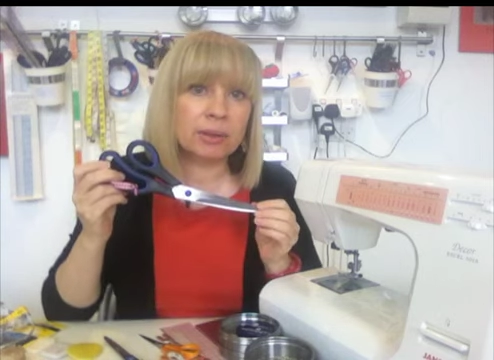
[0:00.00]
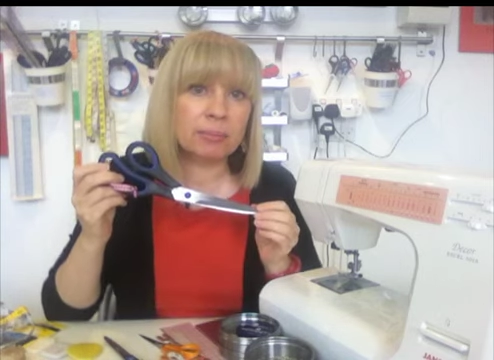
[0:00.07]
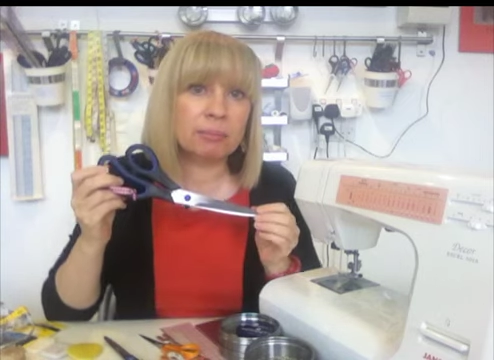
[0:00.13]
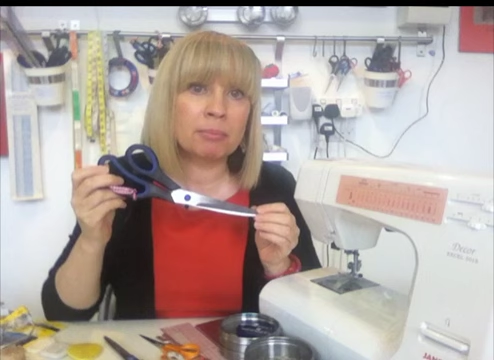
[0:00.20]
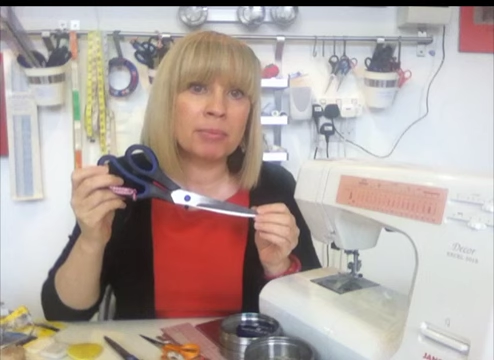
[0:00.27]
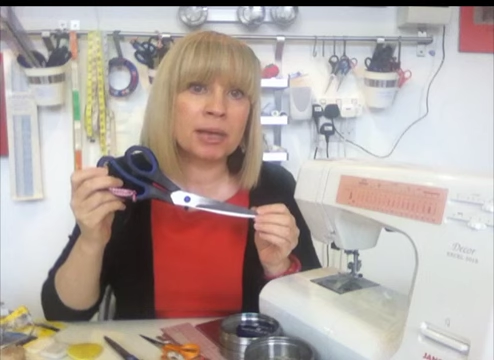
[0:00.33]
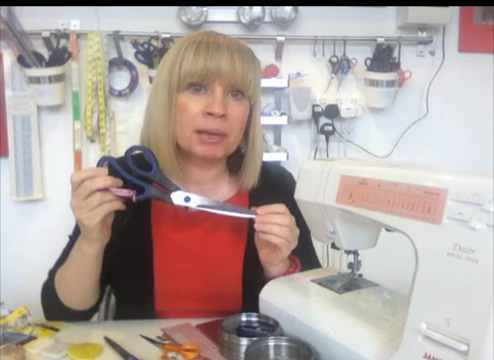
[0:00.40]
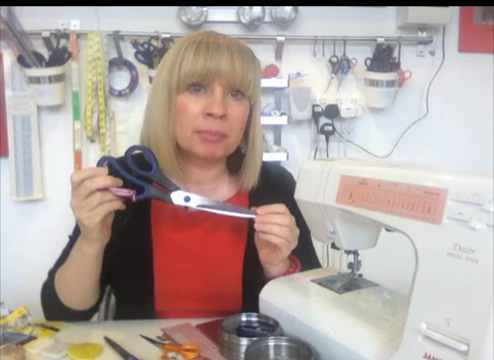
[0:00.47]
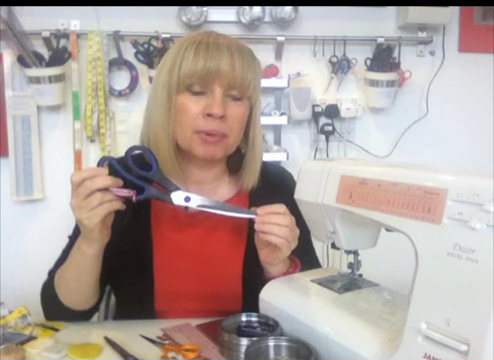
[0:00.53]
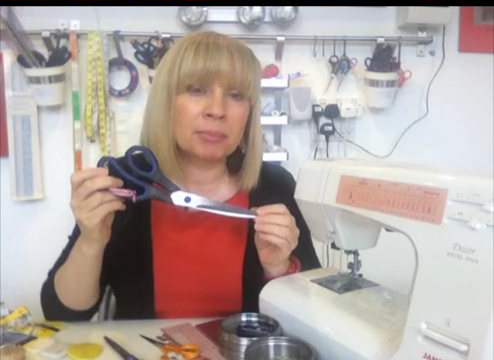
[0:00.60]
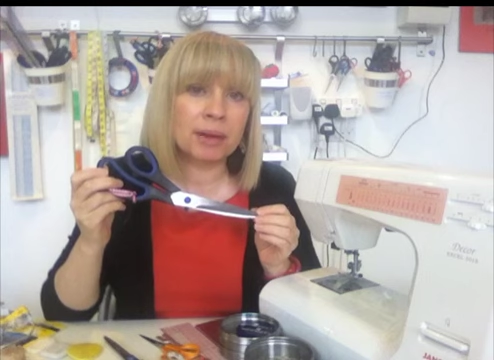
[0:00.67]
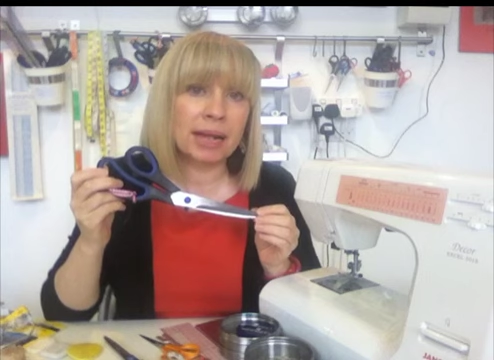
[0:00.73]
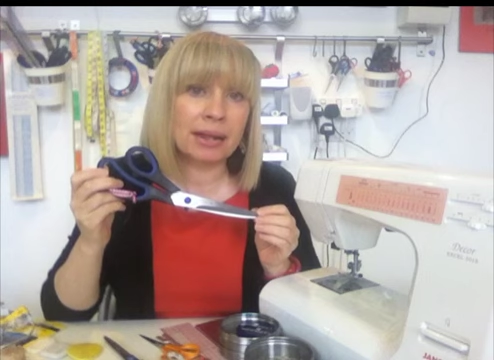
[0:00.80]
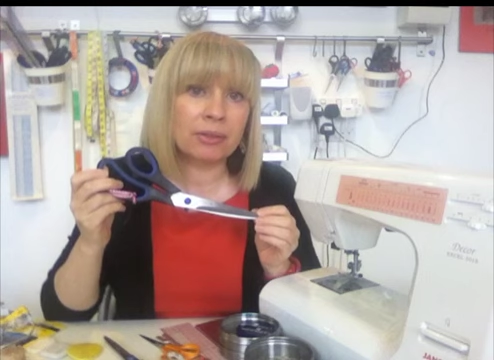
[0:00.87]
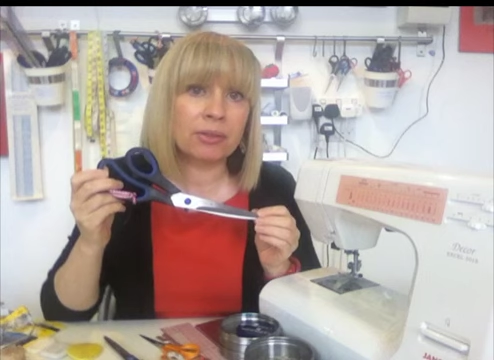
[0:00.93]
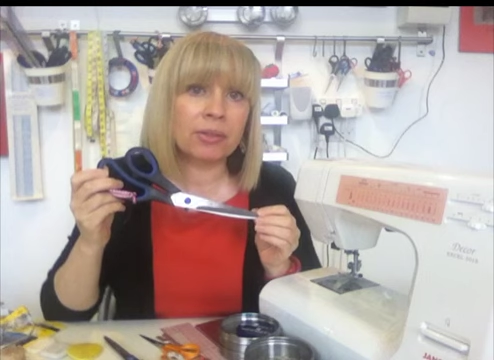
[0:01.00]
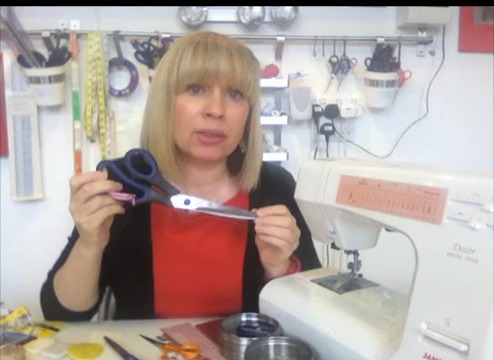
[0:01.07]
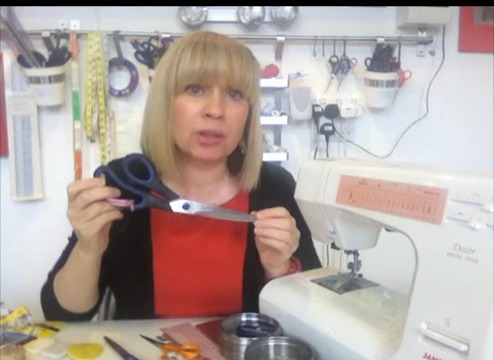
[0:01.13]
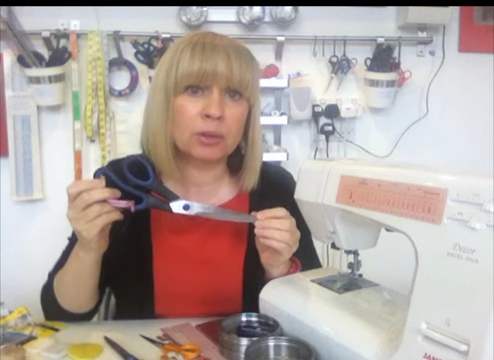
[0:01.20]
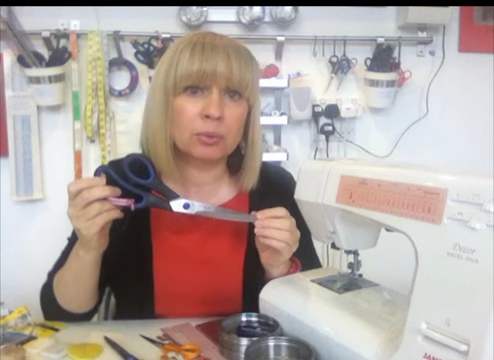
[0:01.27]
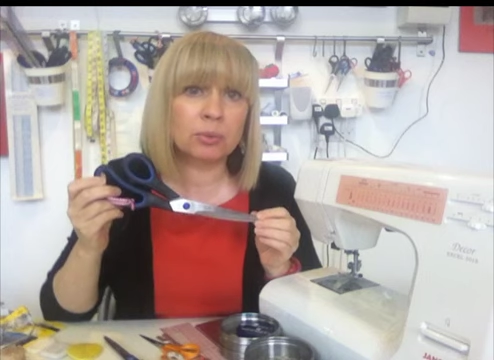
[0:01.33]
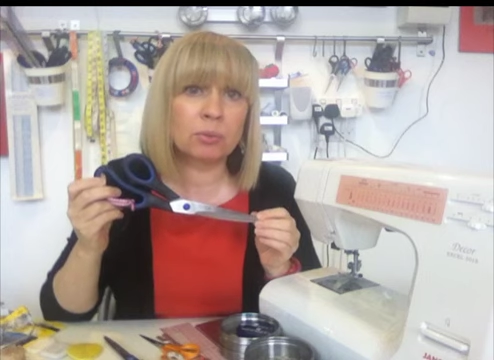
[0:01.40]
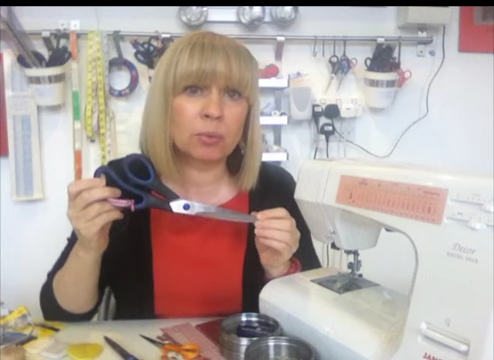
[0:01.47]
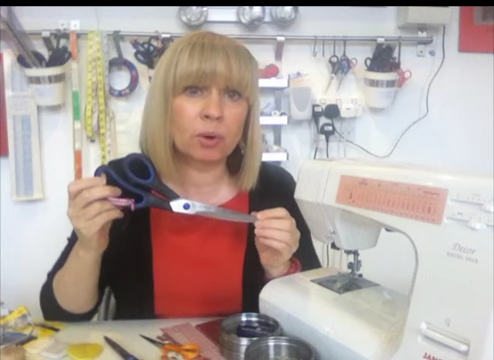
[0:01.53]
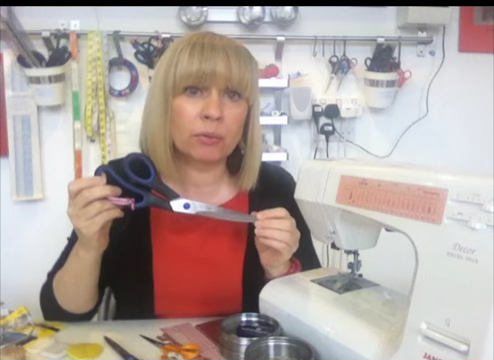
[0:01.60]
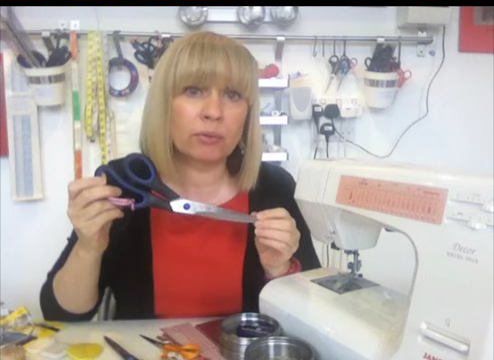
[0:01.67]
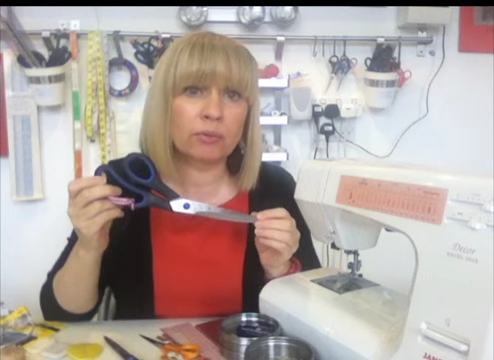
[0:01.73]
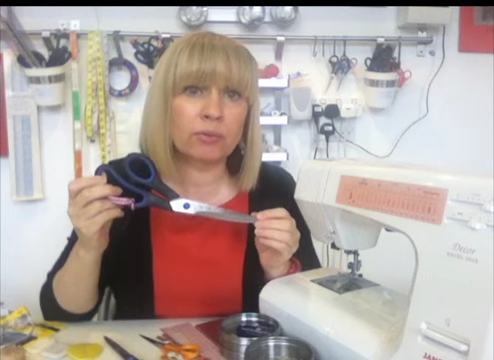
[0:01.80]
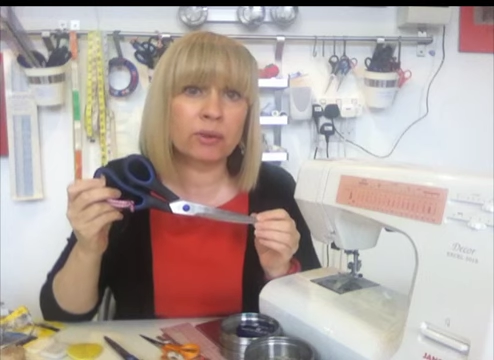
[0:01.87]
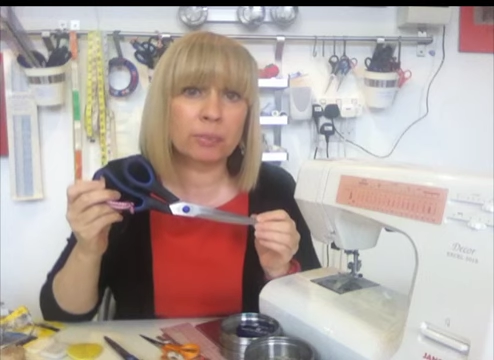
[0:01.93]
the minimum length that you would
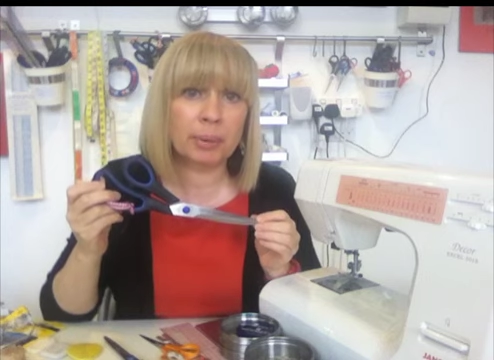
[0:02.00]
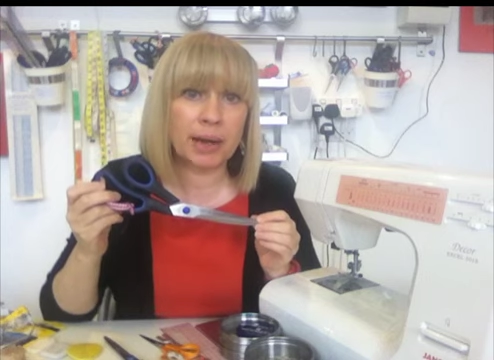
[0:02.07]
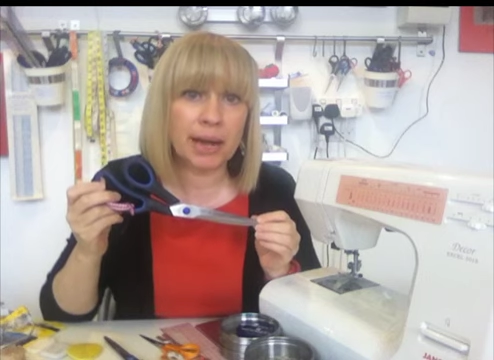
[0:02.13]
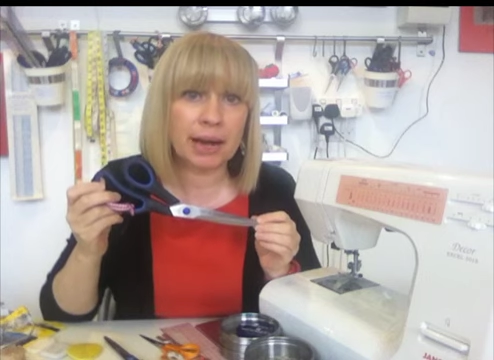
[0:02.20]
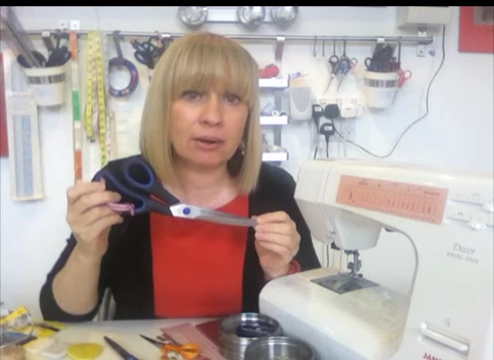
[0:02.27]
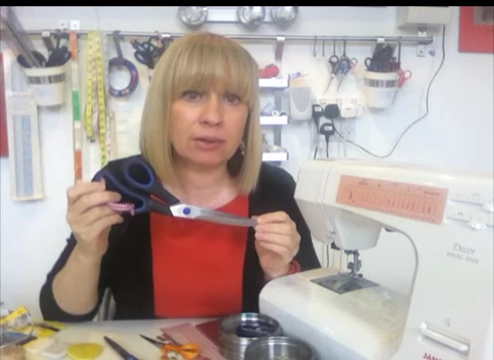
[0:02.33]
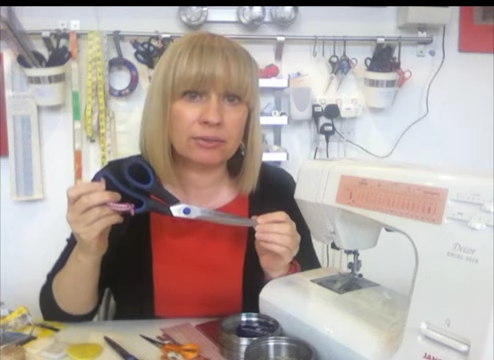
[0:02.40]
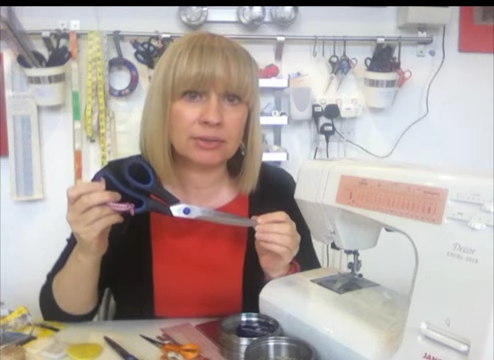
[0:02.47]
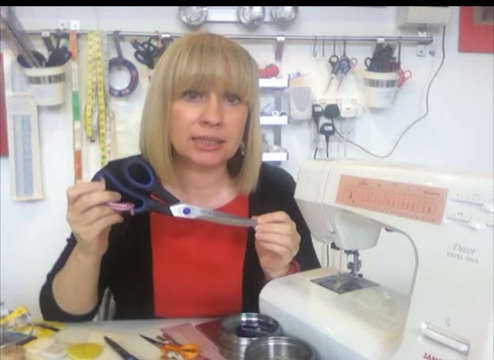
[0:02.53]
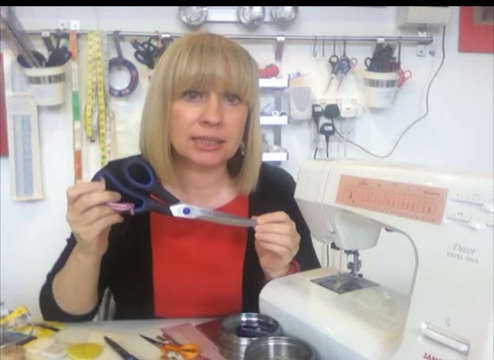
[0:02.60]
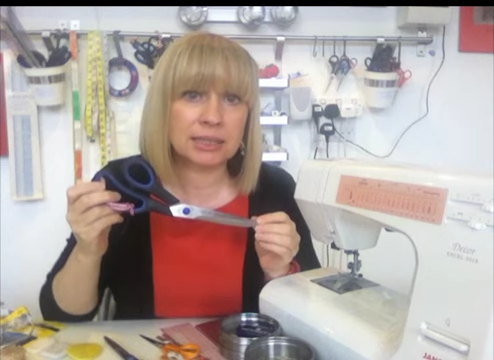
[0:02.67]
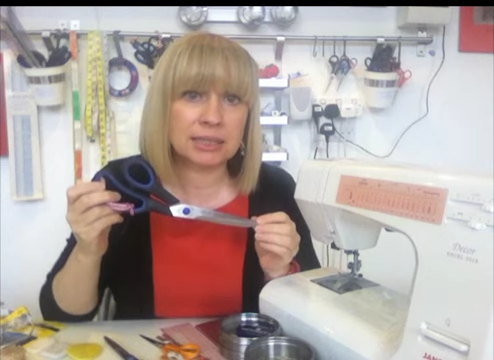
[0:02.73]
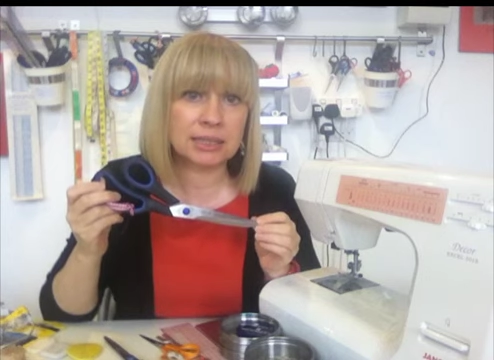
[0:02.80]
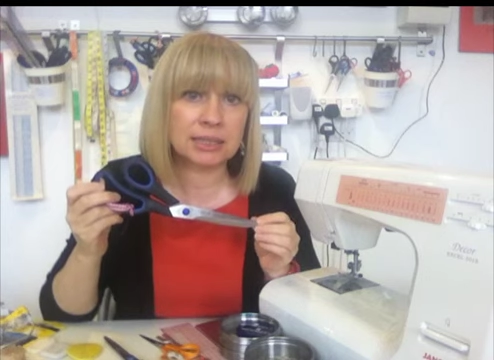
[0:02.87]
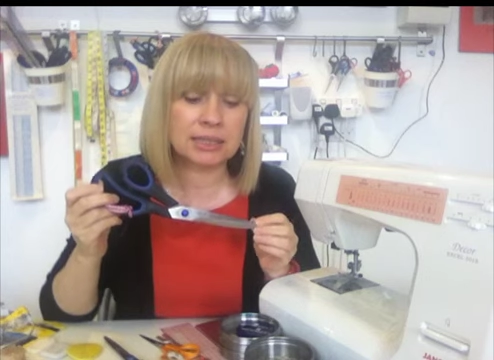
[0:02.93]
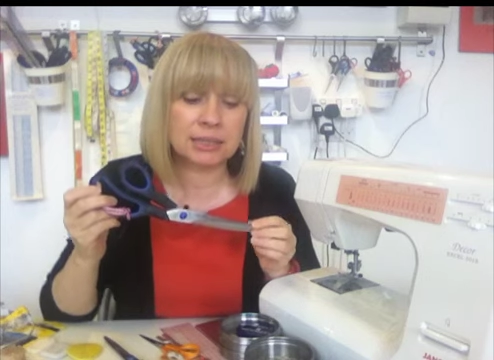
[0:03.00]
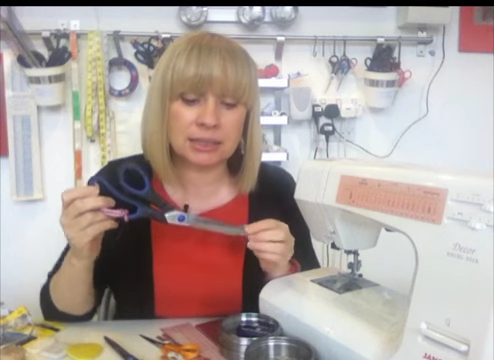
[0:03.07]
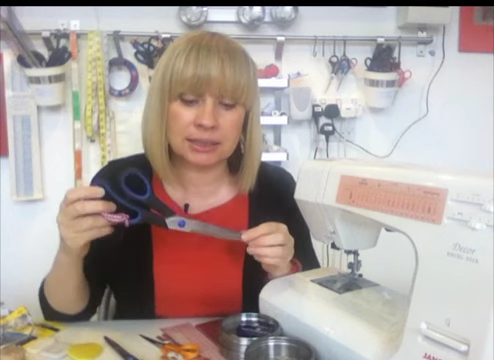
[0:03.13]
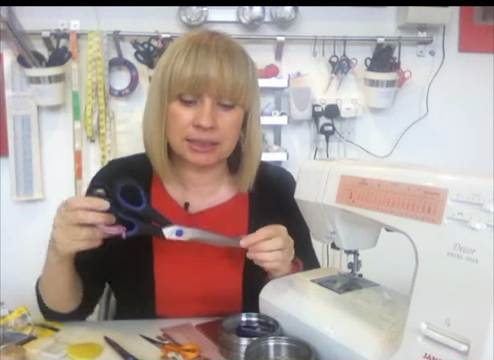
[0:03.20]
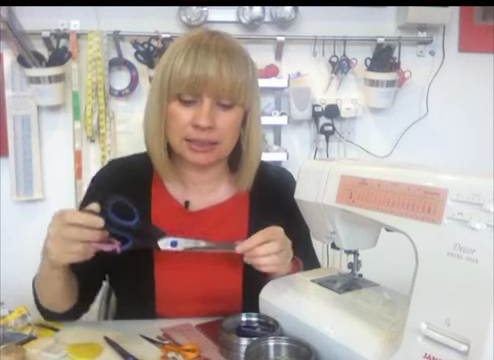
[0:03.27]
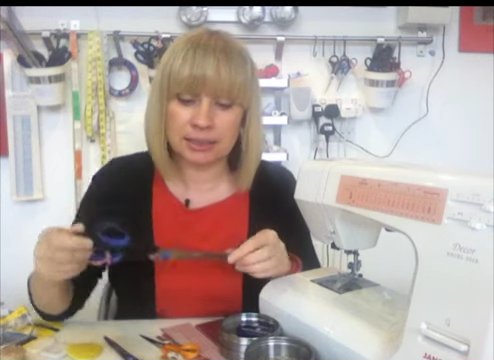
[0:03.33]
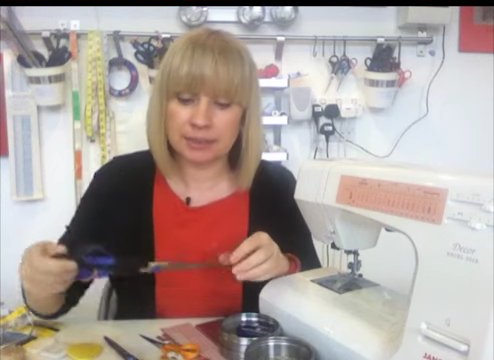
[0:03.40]
want for a pair of scissors.